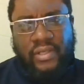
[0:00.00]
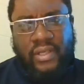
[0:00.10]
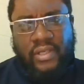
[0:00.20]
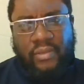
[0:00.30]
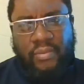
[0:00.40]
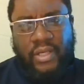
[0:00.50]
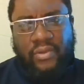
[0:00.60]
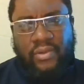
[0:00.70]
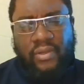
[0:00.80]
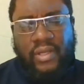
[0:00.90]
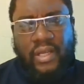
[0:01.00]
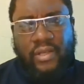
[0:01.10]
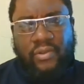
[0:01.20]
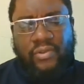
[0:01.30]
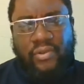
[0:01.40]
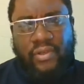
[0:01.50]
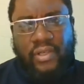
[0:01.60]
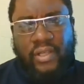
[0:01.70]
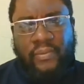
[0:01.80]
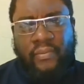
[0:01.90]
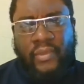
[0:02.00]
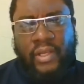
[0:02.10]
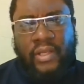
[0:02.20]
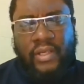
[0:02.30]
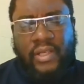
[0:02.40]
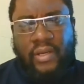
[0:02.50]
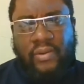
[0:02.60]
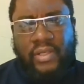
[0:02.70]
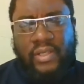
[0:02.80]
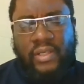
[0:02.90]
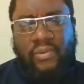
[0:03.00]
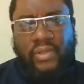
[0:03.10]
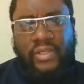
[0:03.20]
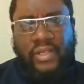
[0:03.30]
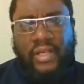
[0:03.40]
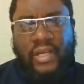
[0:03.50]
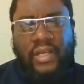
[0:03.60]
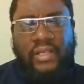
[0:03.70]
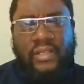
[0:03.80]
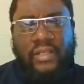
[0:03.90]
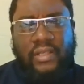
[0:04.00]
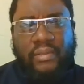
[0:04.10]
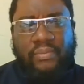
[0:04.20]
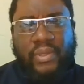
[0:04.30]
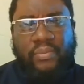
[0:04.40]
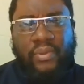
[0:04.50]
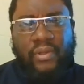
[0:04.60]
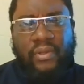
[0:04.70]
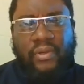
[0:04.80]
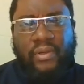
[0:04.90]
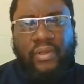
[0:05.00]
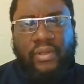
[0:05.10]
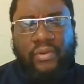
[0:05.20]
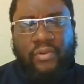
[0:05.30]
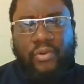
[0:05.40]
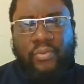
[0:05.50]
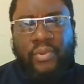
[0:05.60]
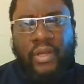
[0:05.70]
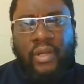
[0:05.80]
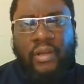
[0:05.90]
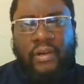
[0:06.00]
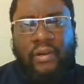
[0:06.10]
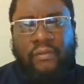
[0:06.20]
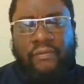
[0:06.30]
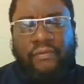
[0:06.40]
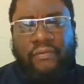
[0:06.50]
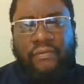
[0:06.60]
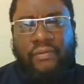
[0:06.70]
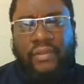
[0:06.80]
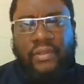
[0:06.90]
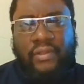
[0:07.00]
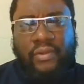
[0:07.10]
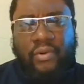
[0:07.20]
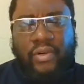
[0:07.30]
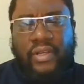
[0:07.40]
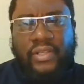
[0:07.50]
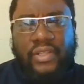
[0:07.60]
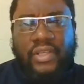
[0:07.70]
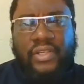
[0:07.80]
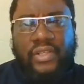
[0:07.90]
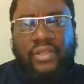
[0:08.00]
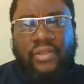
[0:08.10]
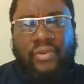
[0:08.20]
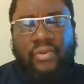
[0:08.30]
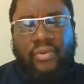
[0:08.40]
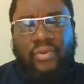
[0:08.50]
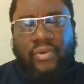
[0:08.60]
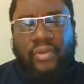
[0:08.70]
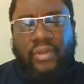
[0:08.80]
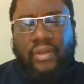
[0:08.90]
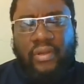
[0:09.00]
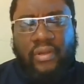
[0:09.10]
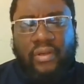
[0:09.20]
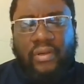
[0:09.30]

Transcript: Jama'atu Ahlus Sunnah Dawati wal Jihad, the people or the group of the organization or the